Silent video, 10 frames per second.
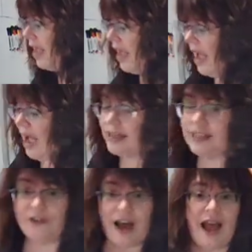I
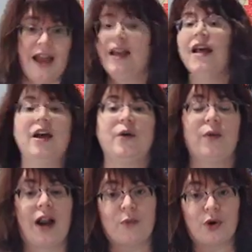divide, when
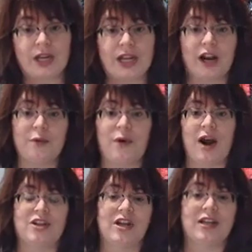I'm working on a
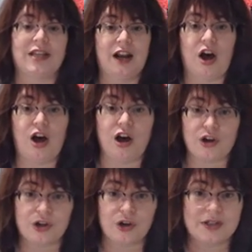project, it
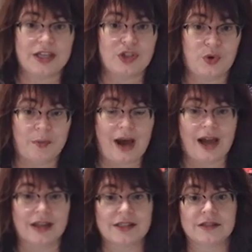all goes into a box.
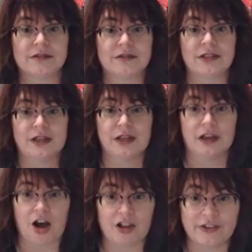
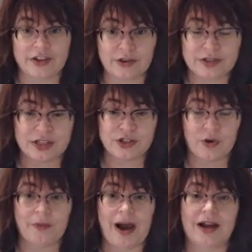All of it goes into
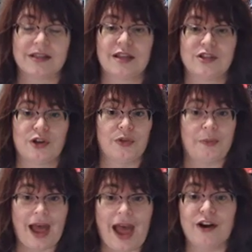a box. So the
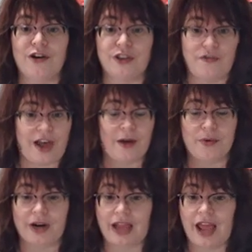pattern, the
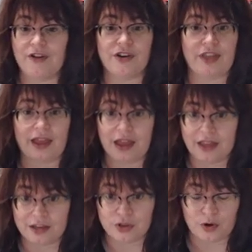fabric, everything
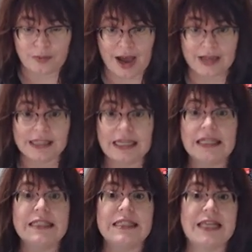into a box, and
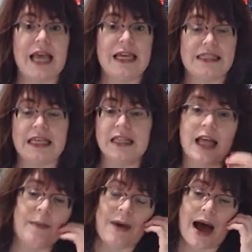it stays in
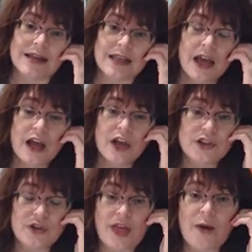that box.
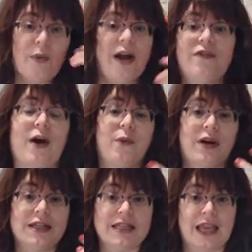So that way, if I want
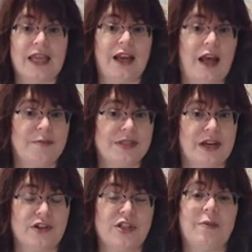to take it
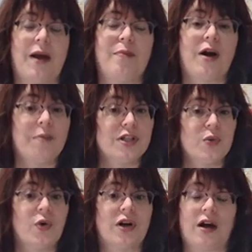upstairs to my apartment to
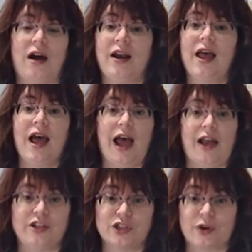work on, I
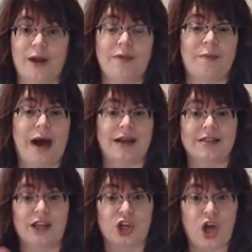just grab the box
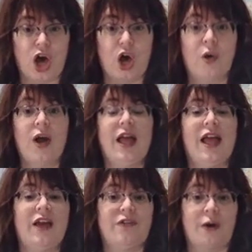and go.
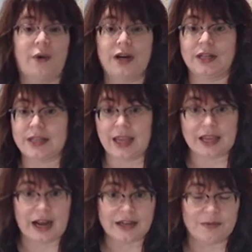If I want to take
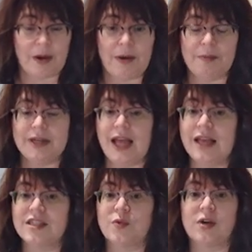it out to my mom and
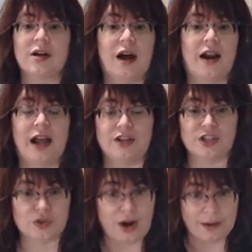dad's to work on, I
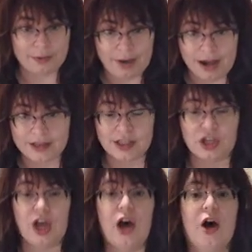just grab a box and
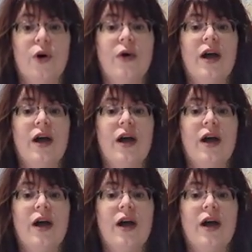go.